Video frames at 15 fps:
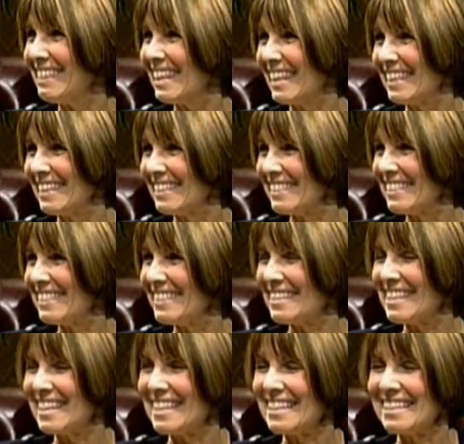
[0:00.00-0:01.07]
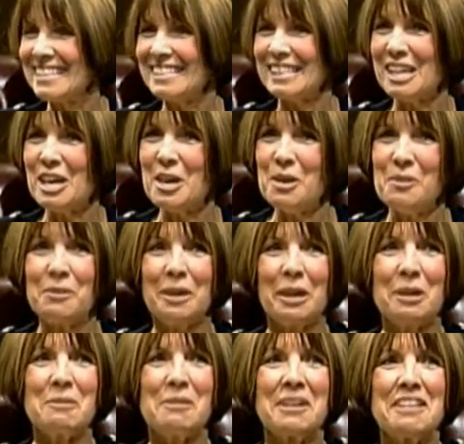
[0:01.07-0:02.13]
That is. Well,
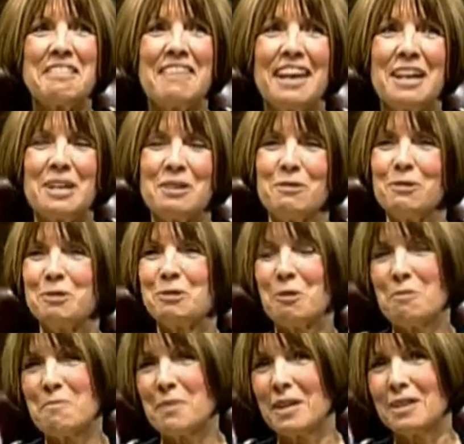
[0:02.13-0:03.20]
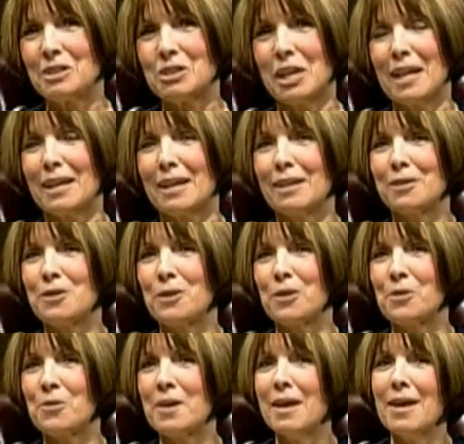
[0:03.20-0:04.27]
I want to thank you so much, and I
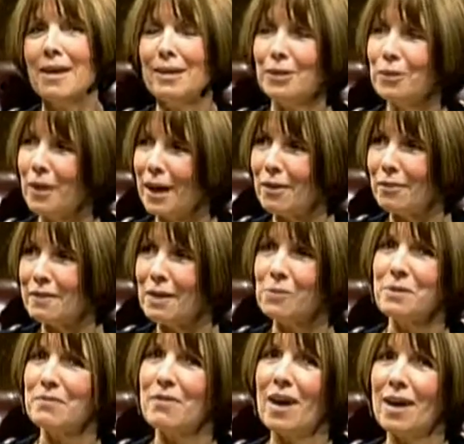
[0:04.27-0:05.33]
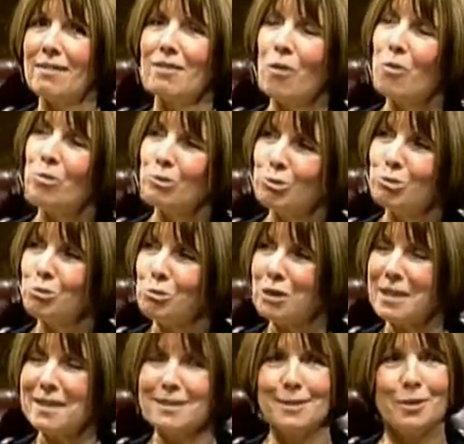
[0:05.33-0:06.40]
know, I don't think we've gotten the whole
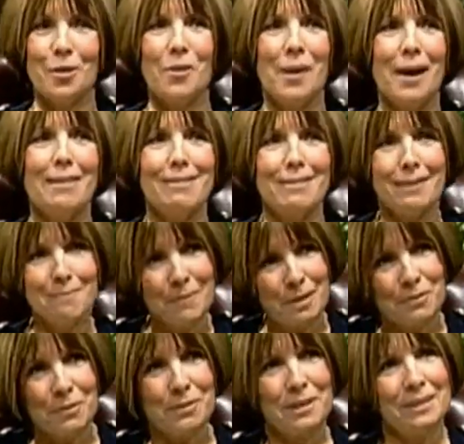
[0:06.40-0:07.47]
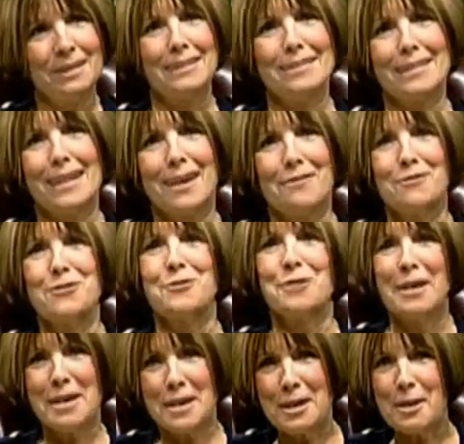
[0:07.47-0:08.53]
story, so I think maybe we need to have you
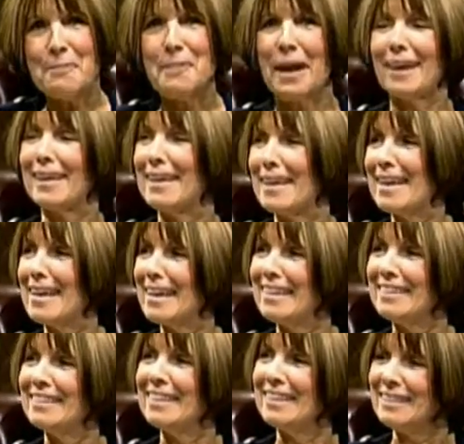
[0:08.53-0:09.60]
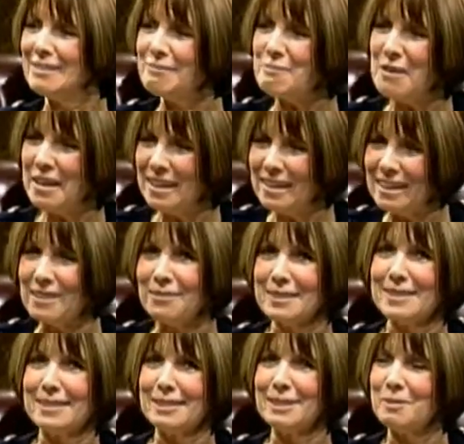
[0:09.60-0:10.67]
come back again and give
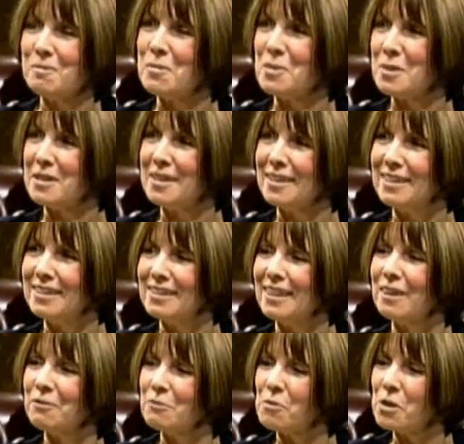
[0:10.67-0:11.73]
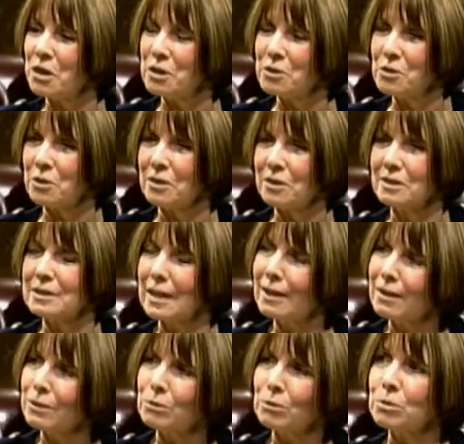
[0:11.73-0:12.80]
us a little more of what your
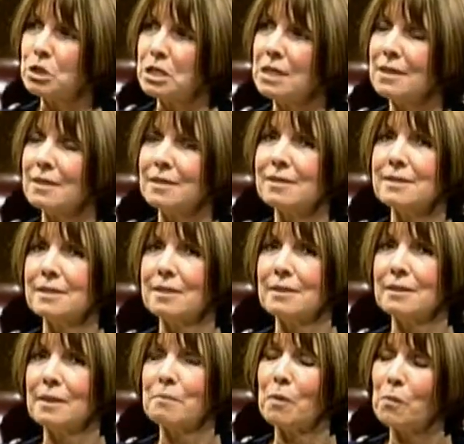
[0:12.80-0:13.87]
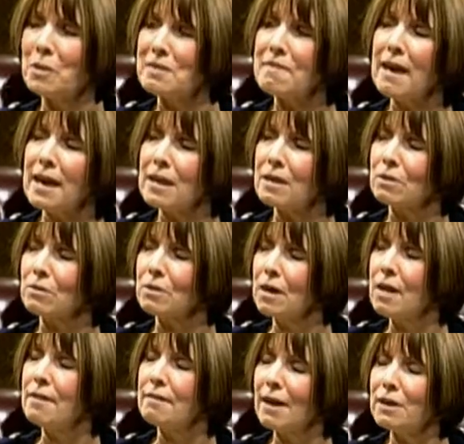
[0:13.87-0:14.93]
daily routine is. But we thank you.
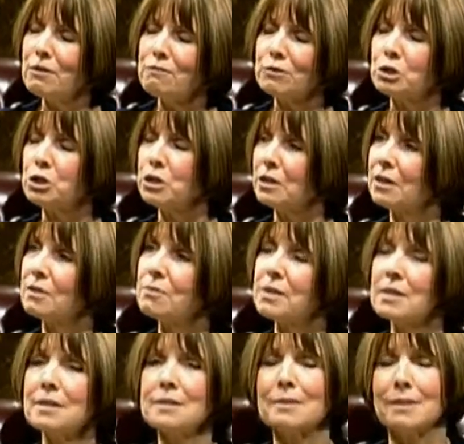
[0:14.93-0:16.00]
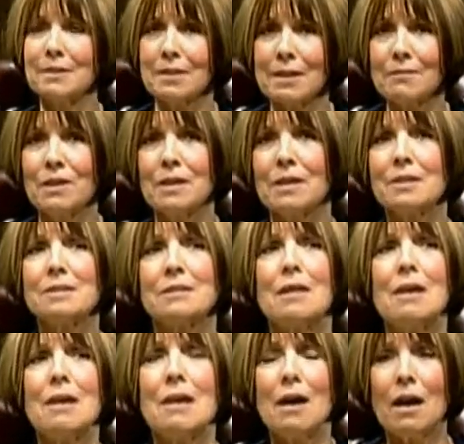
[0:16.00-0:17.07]
Thank you for sharing with us and giving us
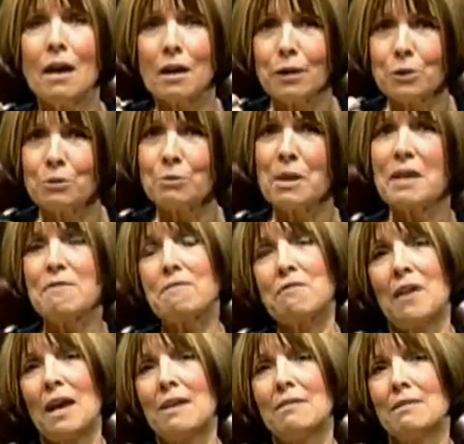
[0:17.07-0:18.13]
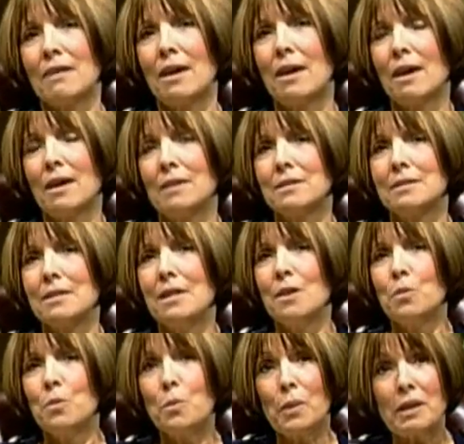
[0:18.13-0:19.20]
great faith, and
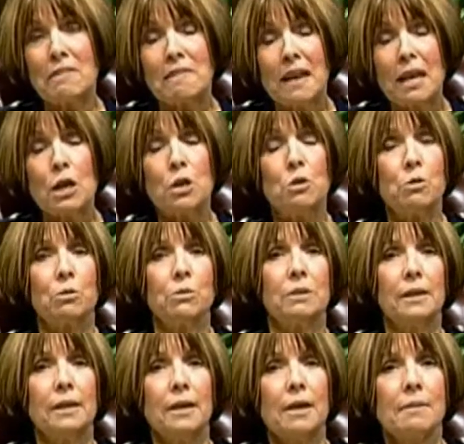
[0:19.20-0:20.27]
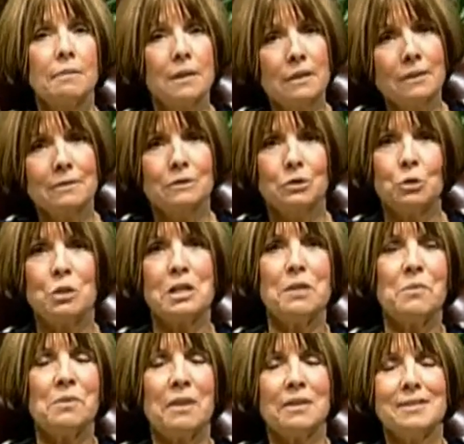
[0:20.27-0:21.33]
we want to thank you
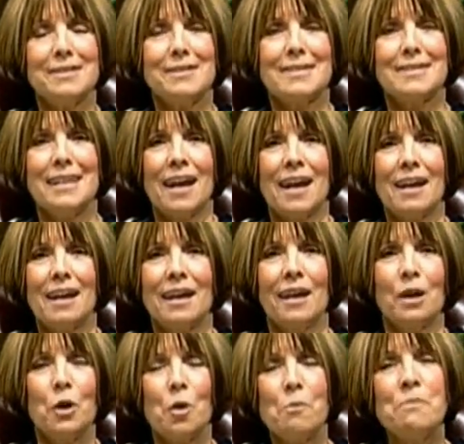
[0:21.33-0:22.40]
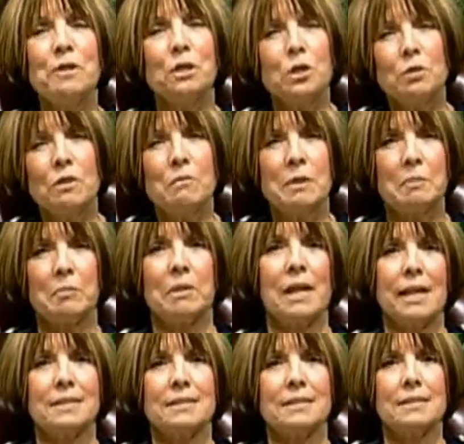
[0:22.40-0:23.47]
joining us today, and I hope that you have been
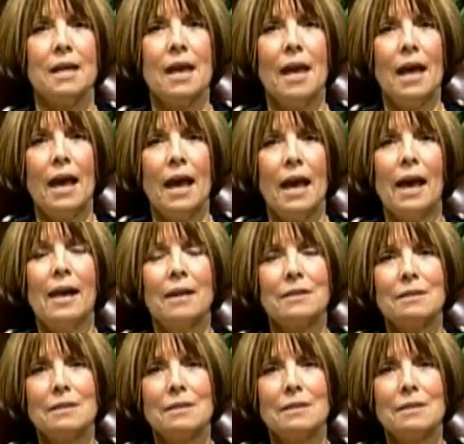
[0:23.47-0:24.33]
blessed and